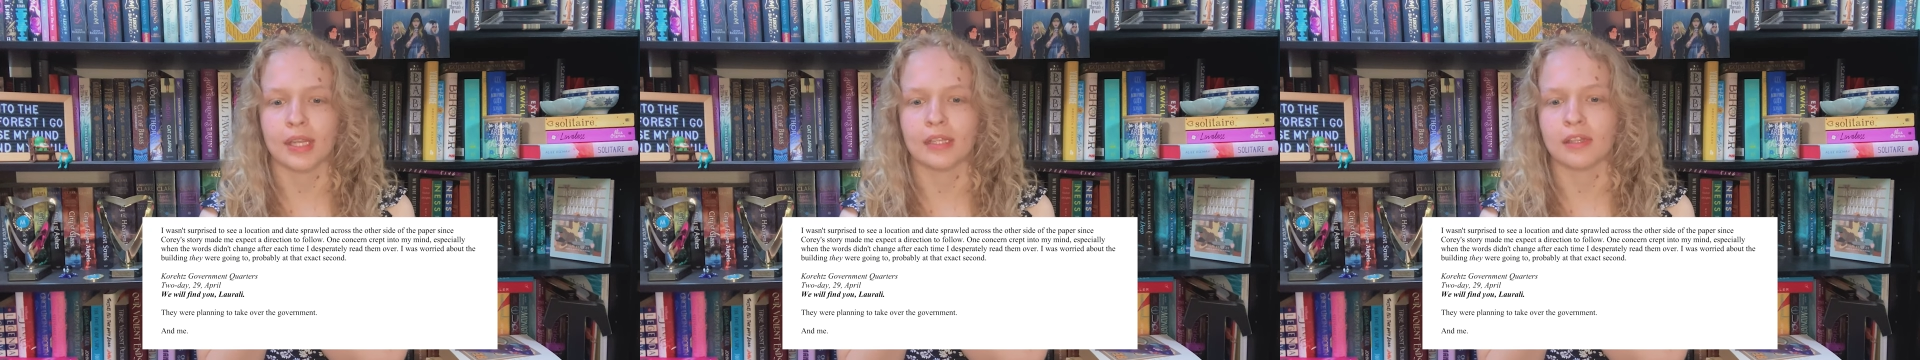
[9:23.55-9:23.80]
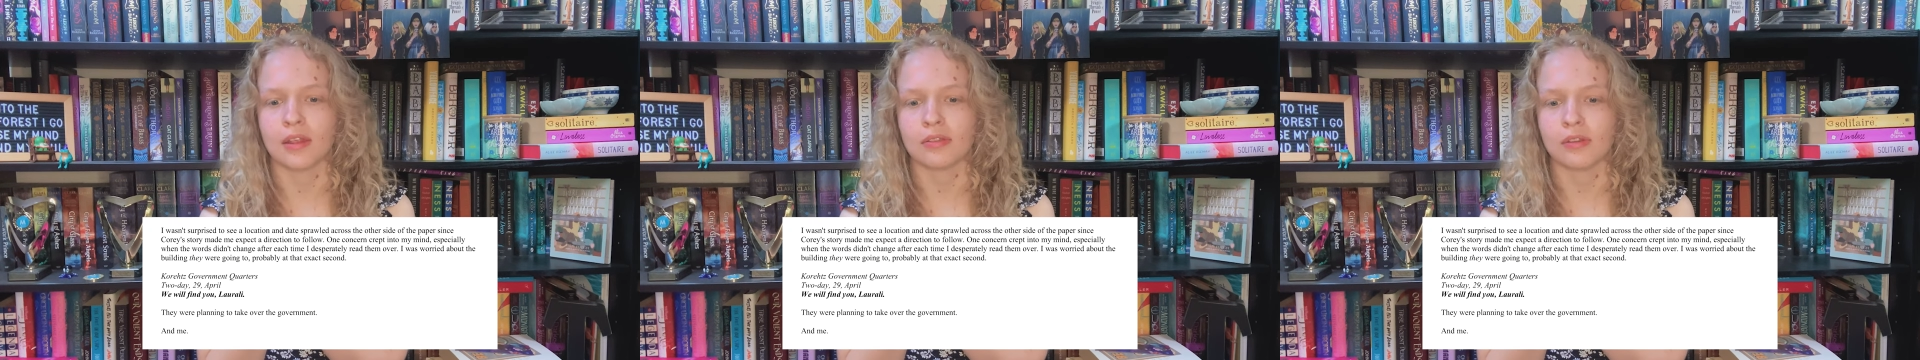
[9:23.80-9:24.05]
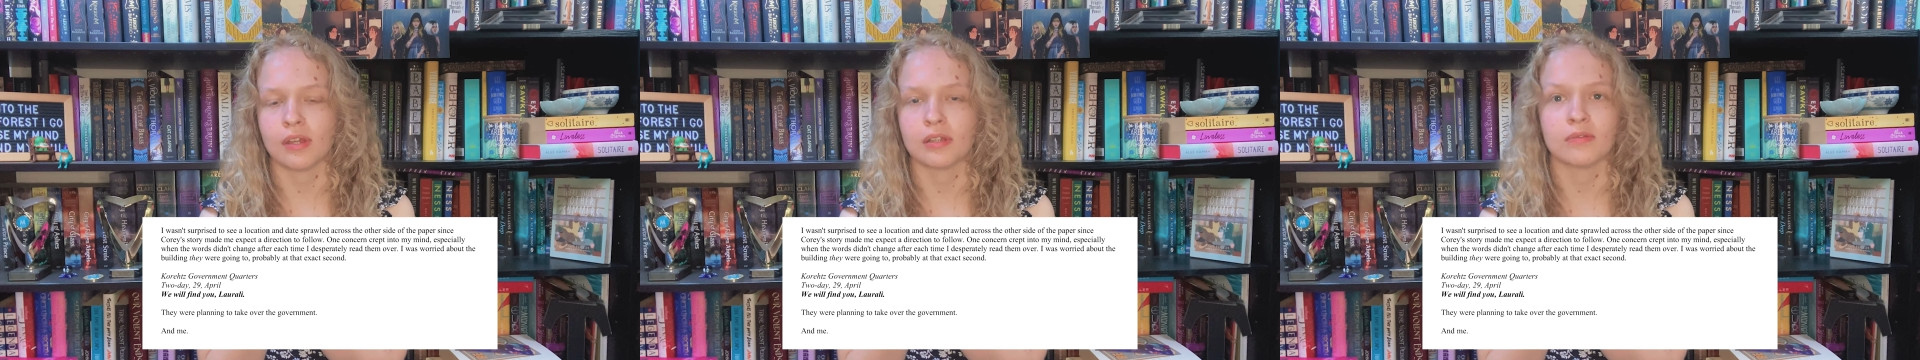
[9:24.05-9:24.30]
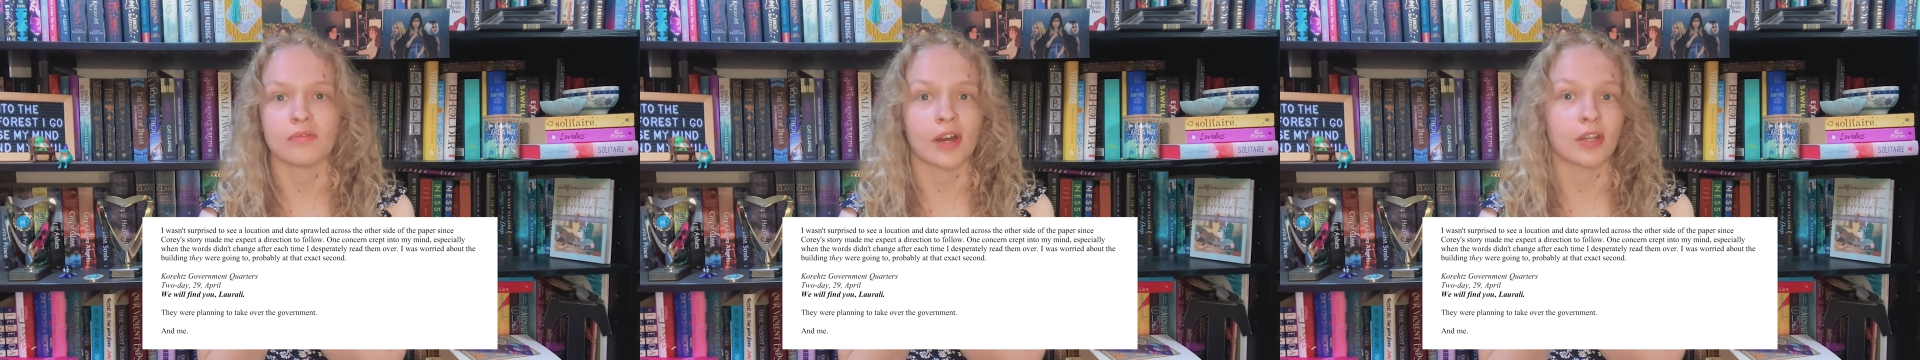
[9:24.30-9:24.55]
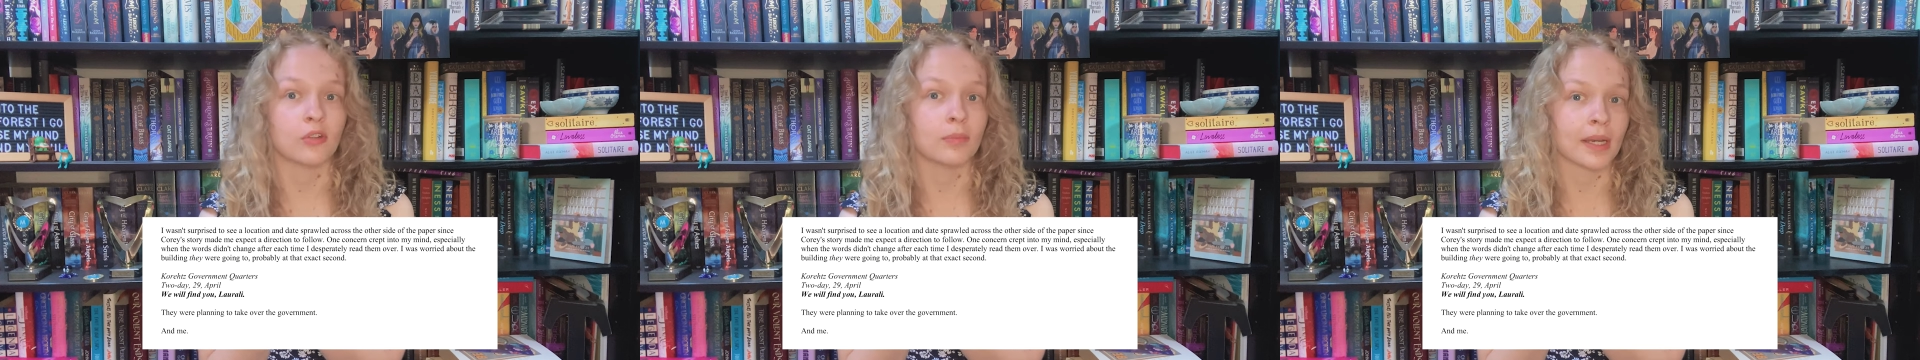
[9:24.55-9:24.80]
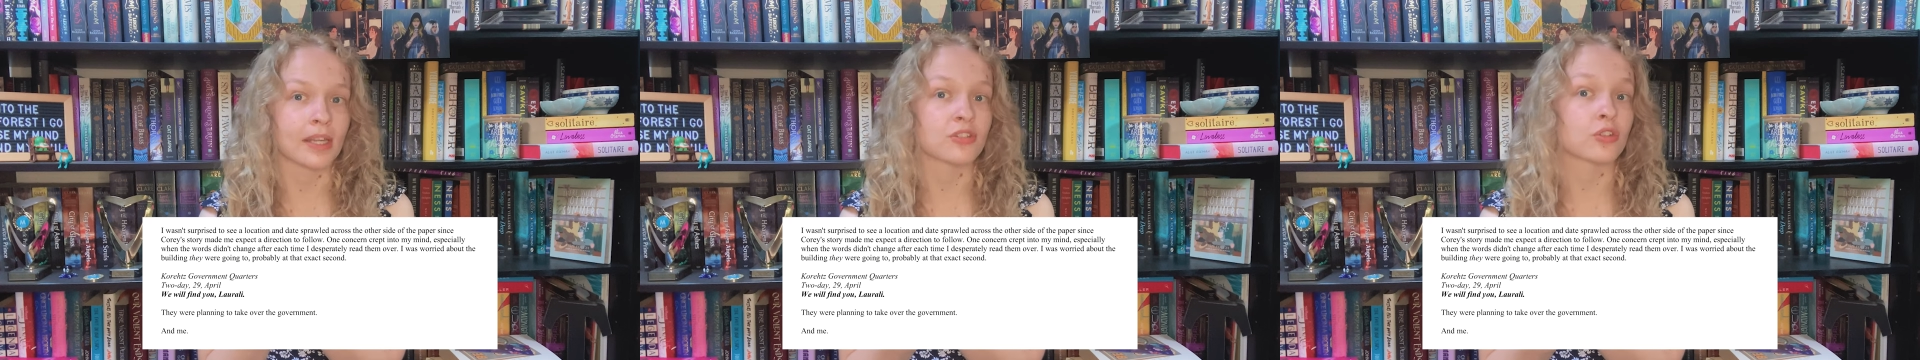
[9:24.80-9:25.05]
in the third and final
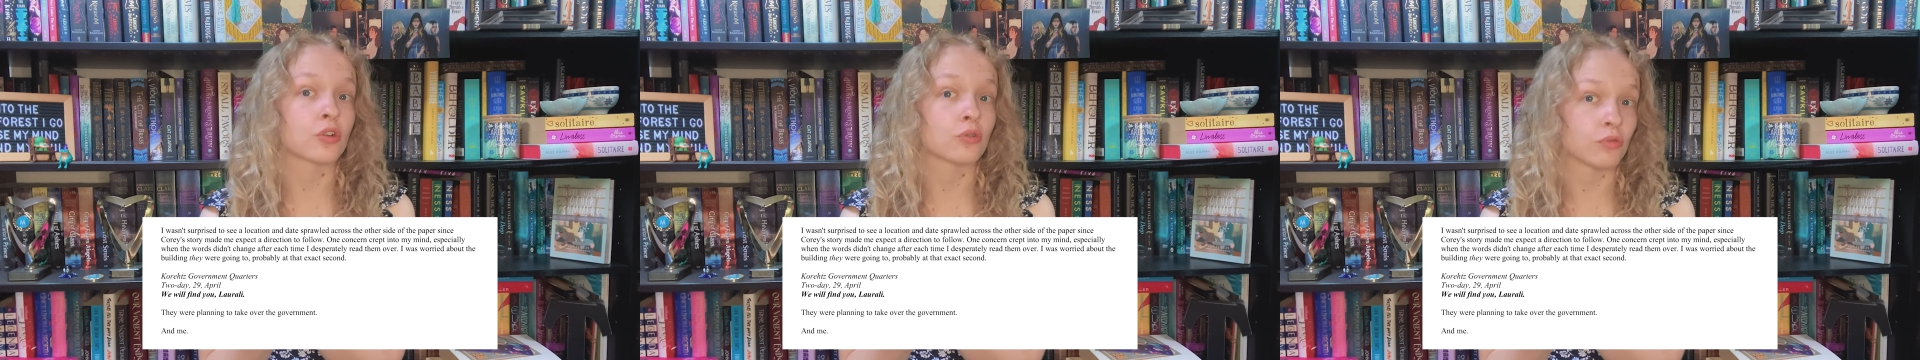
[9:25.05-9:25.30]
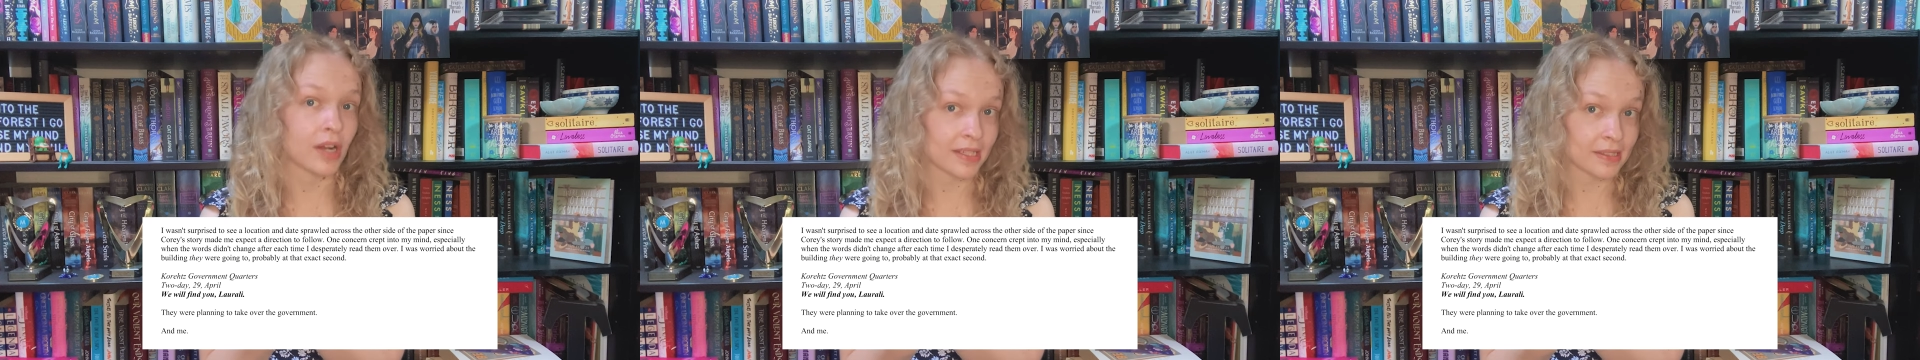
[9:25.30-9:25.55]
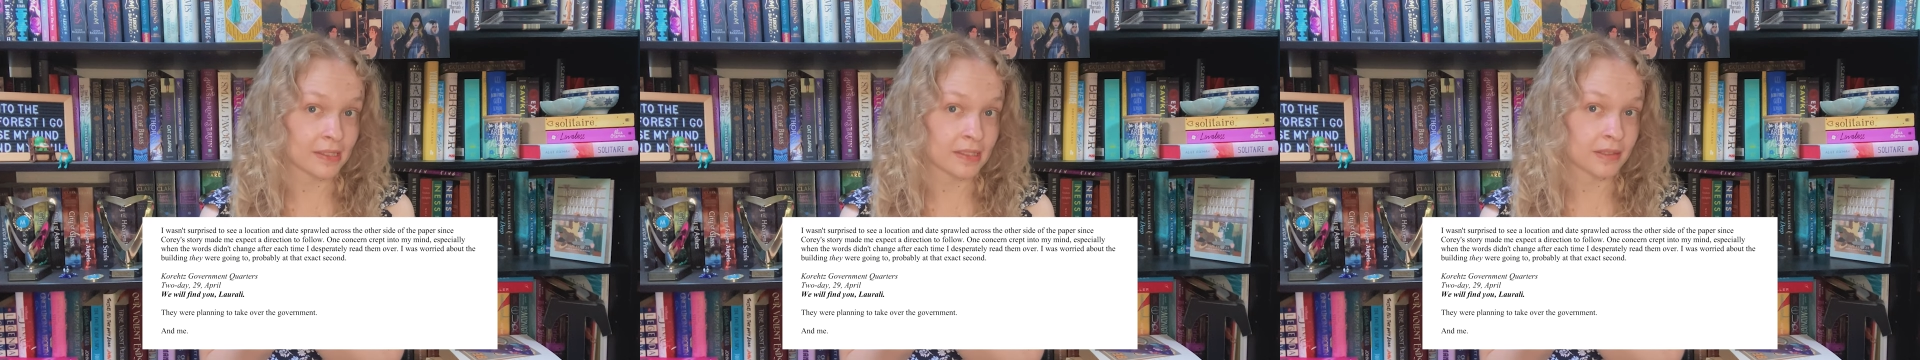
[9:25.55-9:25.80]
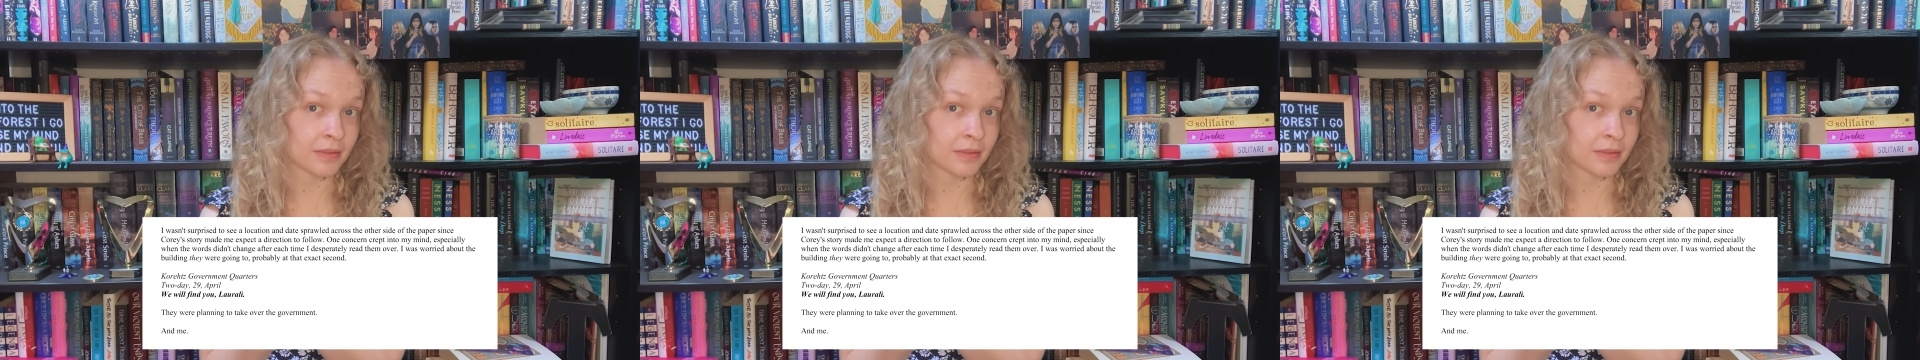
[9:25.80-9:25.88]
place, Koretz,